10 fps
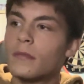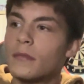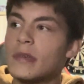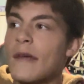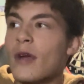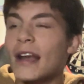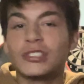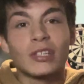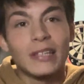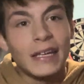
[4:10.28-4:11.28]
never
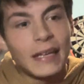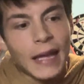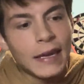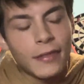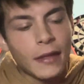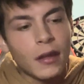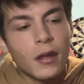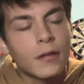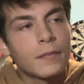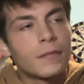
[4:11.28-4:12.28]
actually leading anything,
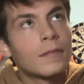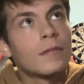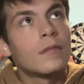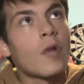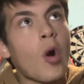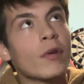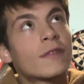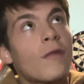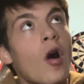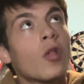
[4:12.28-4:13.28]
always
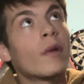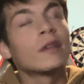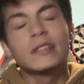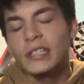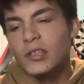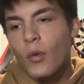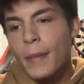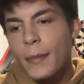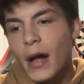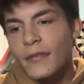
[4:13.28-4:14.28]
following, listening to what
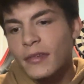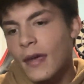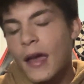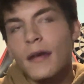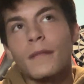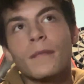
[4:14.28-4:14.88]
people have to say,